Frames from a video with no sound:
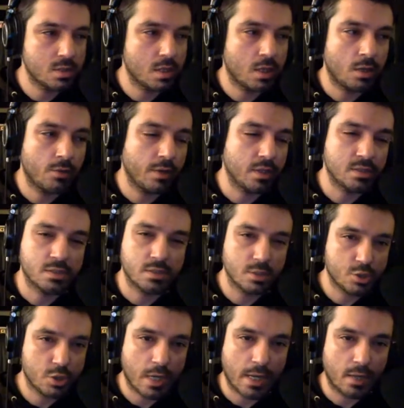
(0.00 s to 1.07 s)
I don't think it's a diss
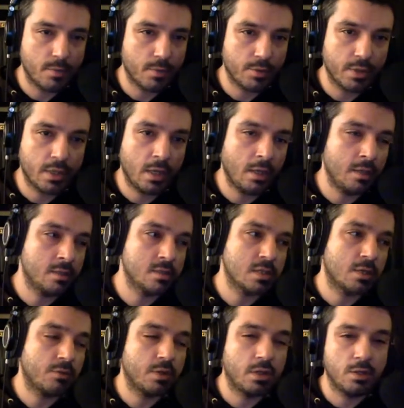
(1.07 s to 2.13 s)
track about Canadians. I
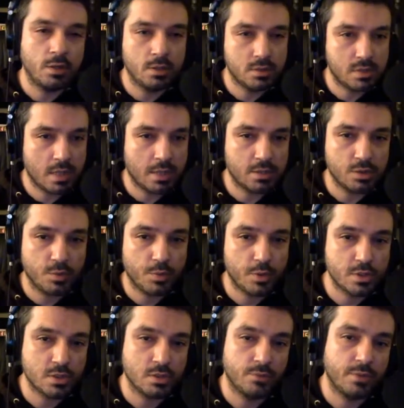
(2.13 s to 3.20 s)
don't think you need to take it too
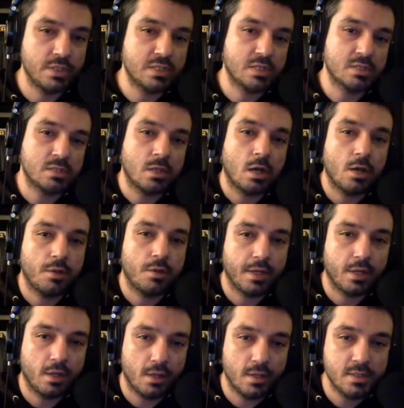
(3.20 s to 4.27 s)
personally when he says not like
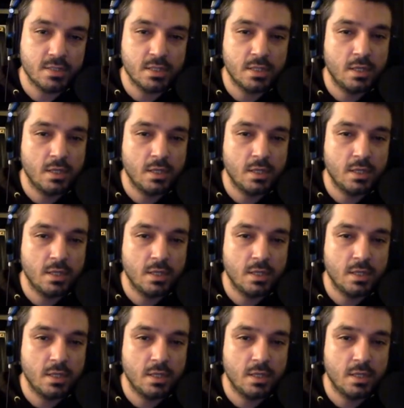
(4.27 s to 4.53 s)
us.